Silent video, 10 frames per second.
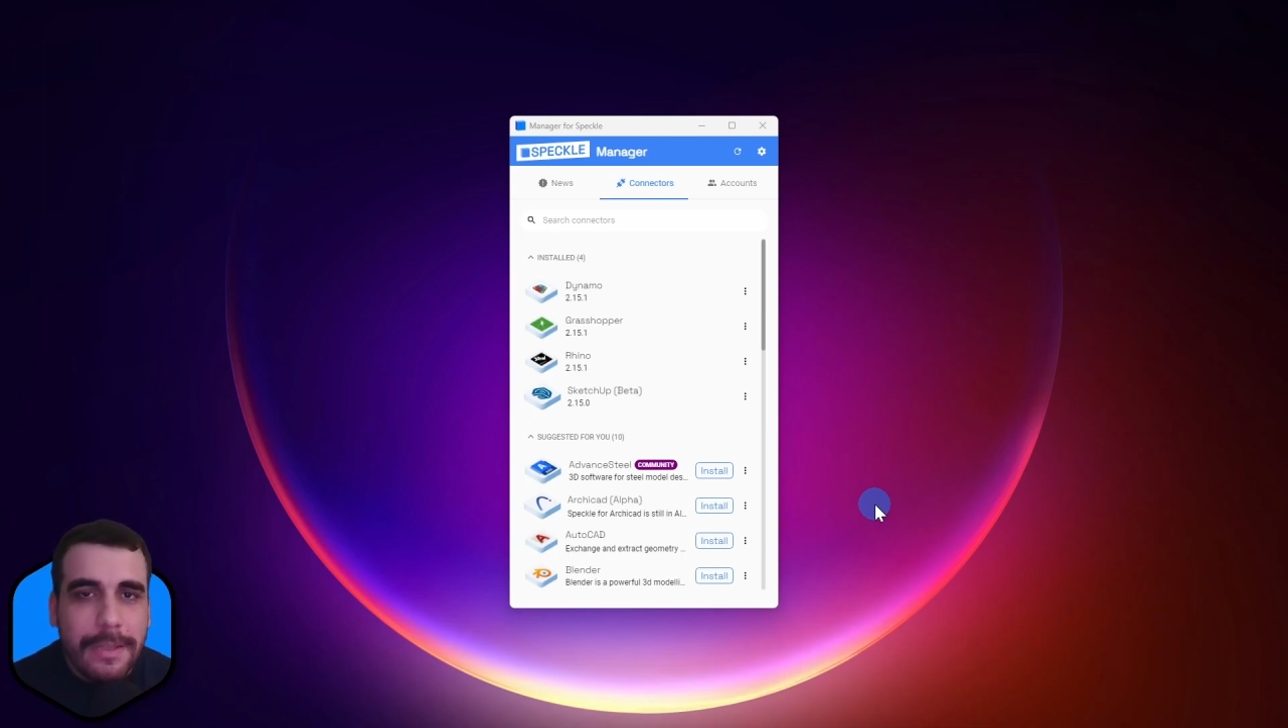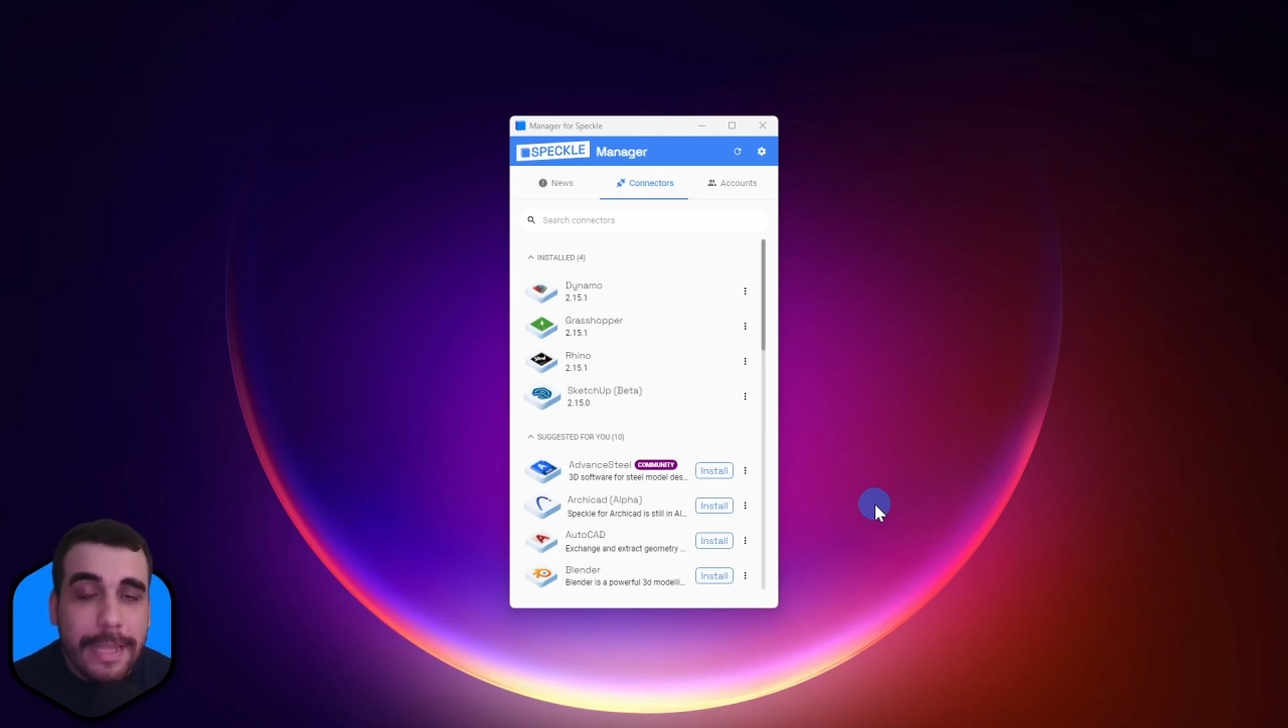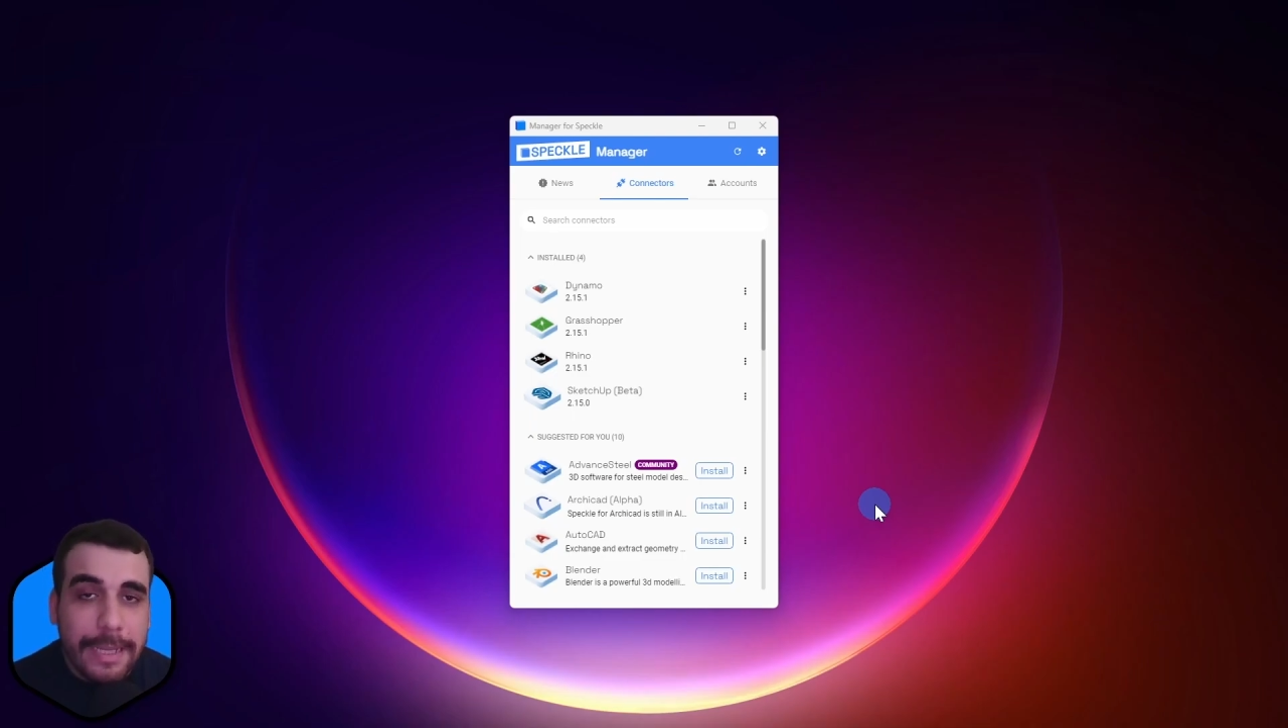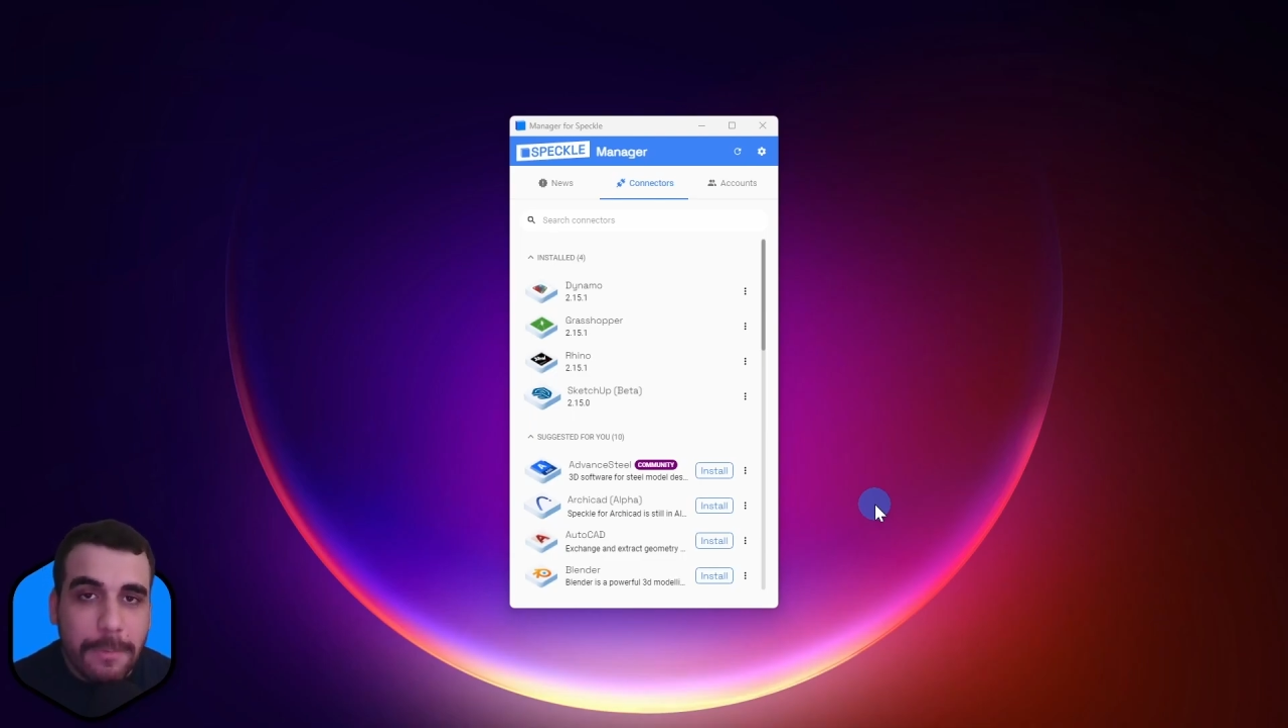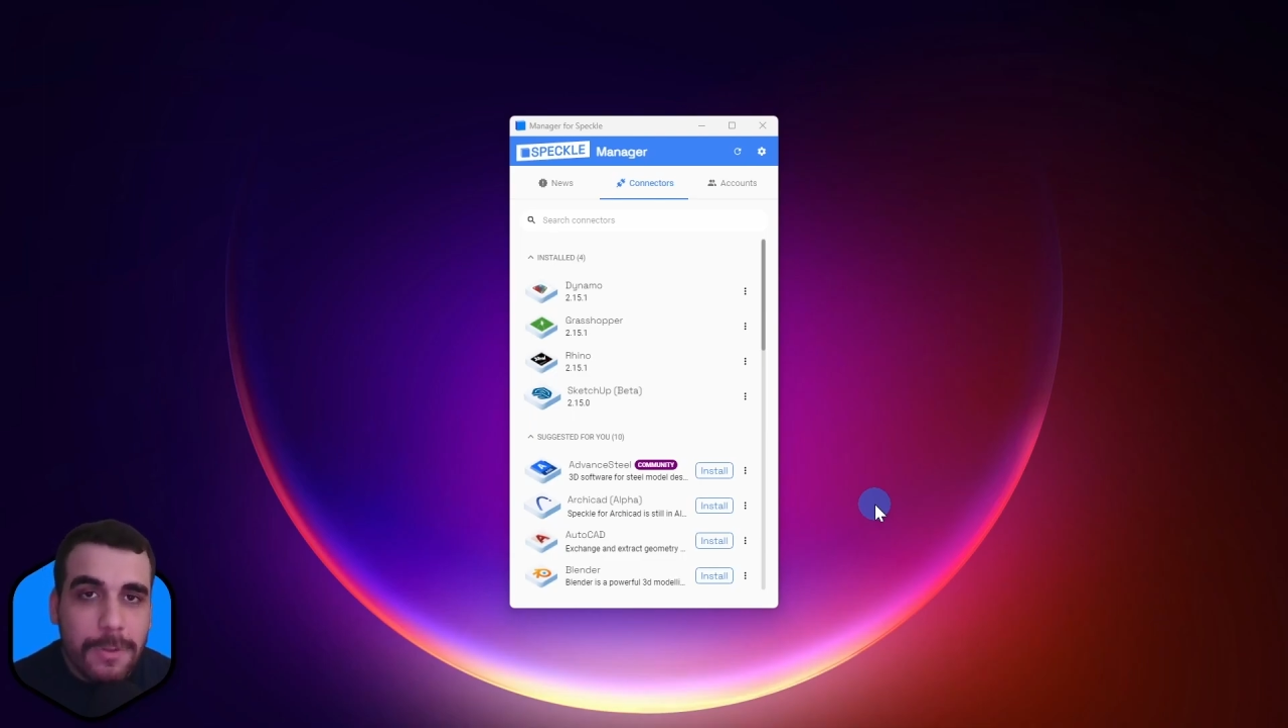
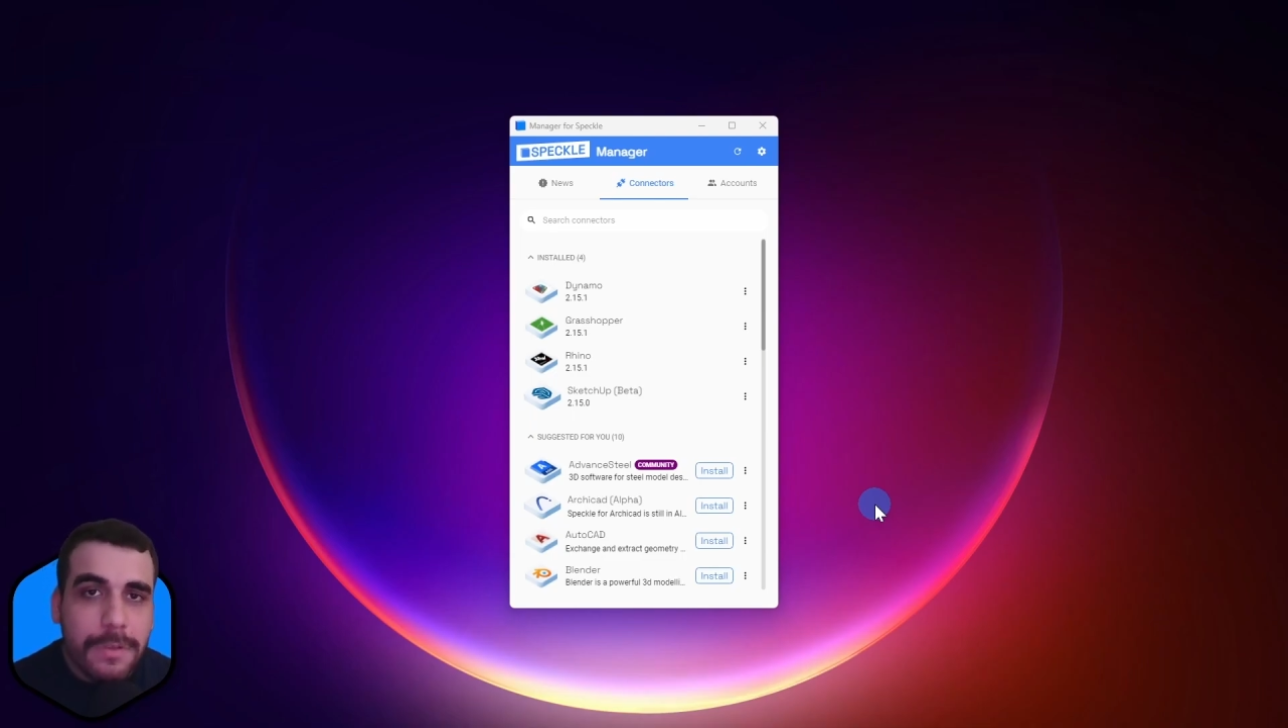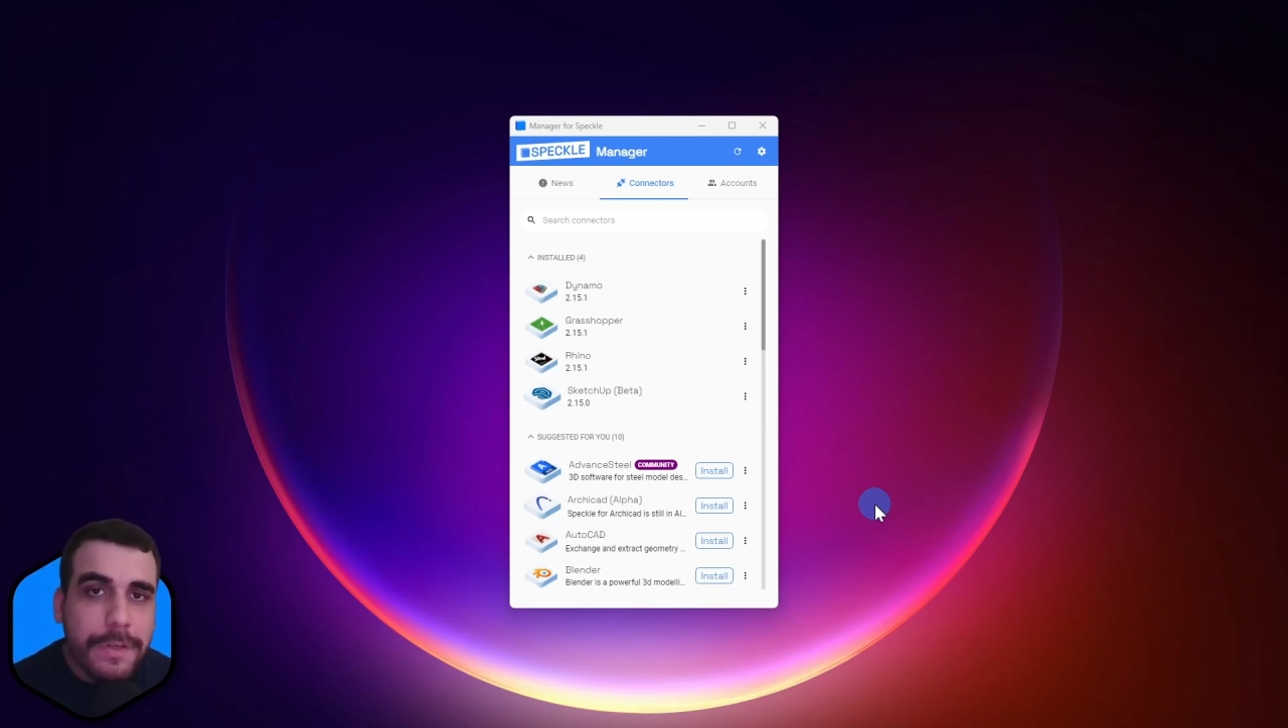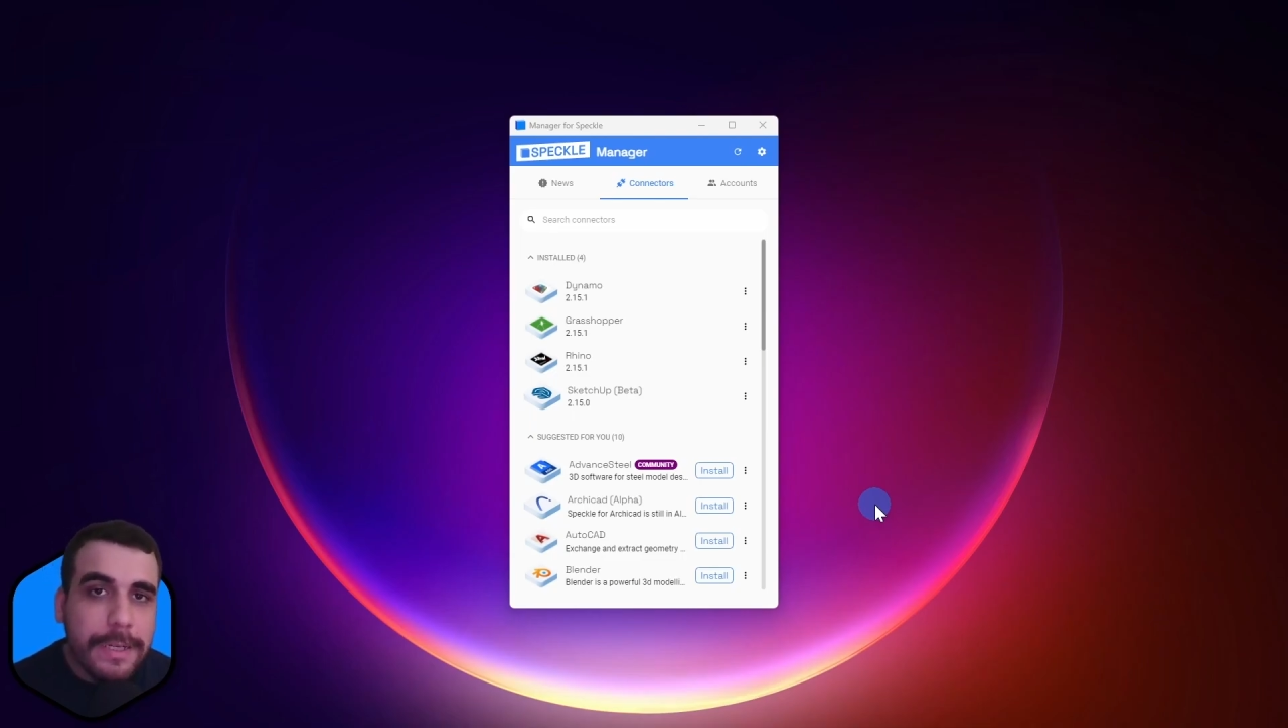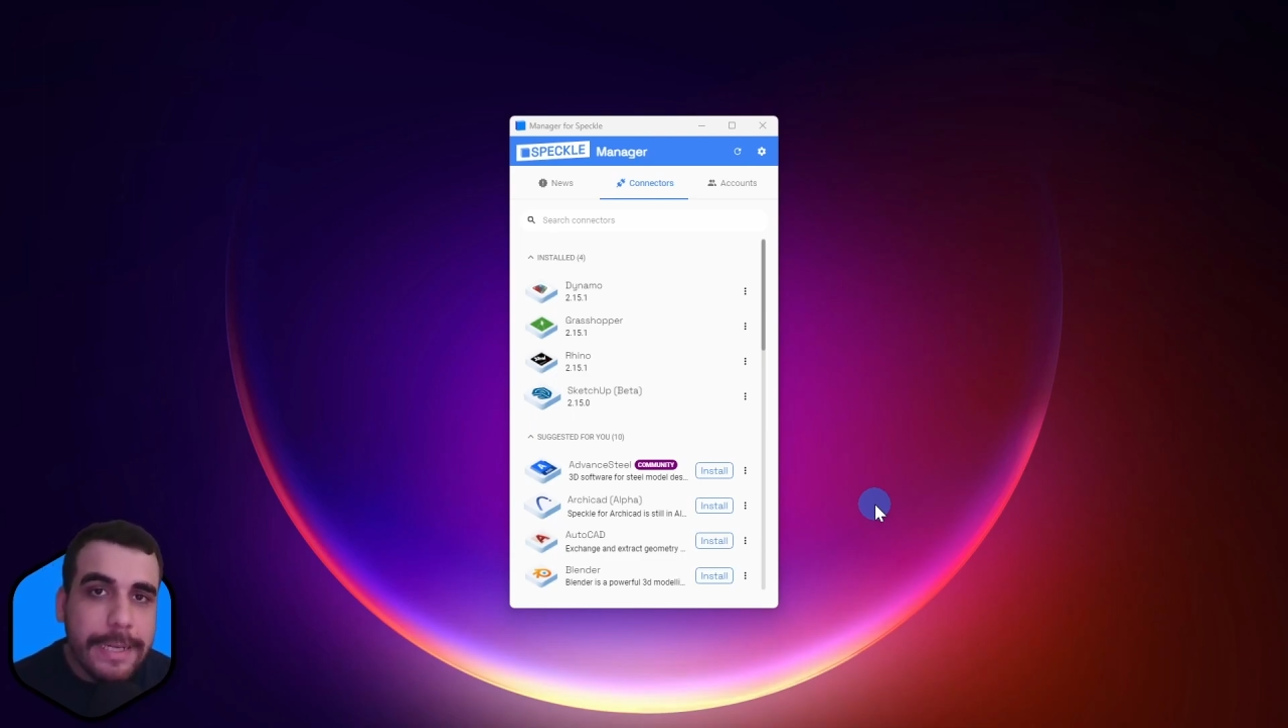Like most of our